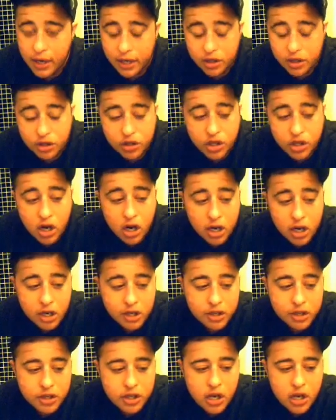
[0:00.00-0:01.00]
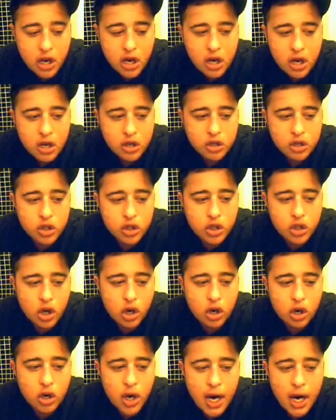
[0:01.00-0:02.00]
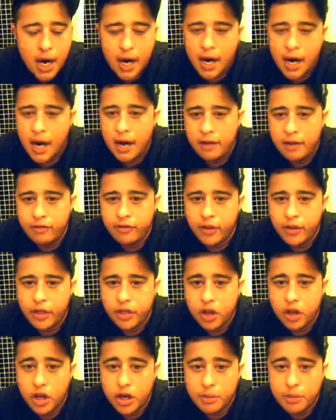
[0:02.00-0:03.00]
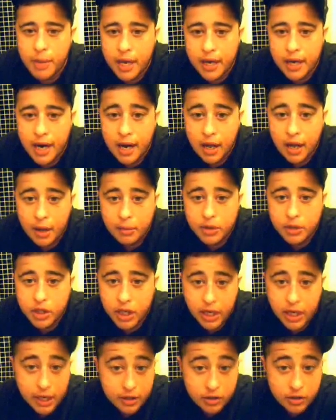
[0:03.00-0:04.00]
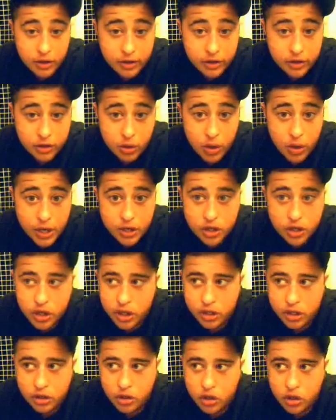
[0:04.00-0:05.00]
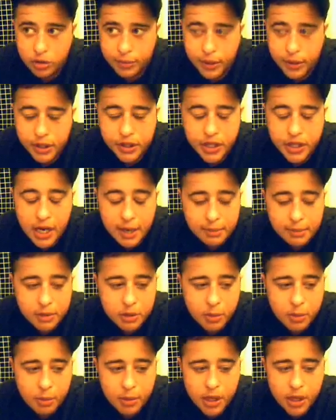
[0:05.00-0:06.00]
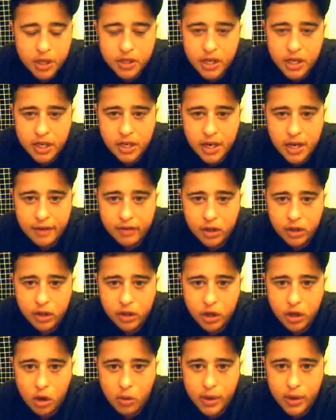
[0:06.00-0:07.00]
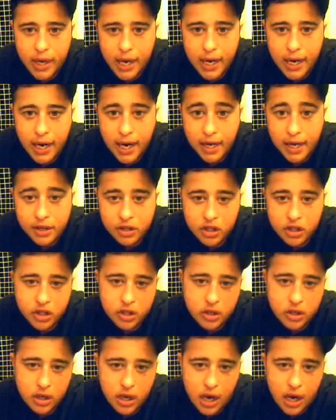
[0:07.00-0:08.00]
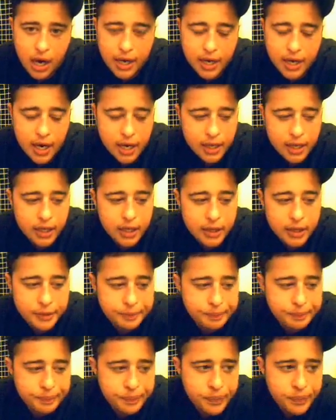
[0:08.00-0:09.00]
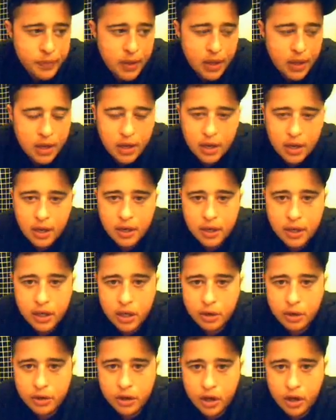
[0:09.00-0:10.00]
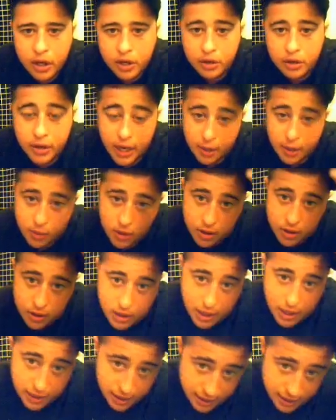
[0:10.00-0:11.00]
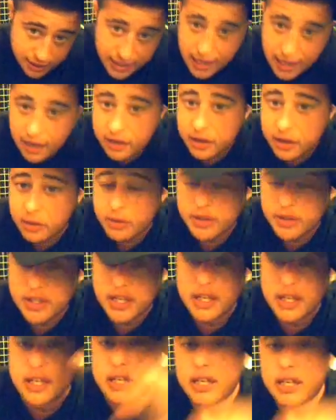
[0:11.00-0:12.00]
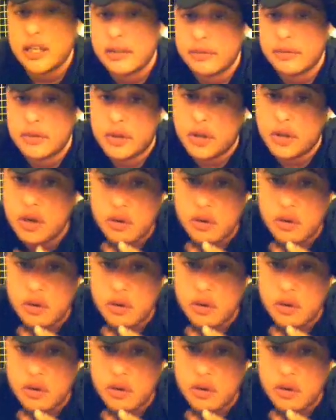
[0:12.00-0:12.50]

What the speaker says: how you got your scars? So I've thought about how I was going to answer this question numerous times, but because no one had asked, I kind of, thought, okay, well, I lucked out. No one's gonna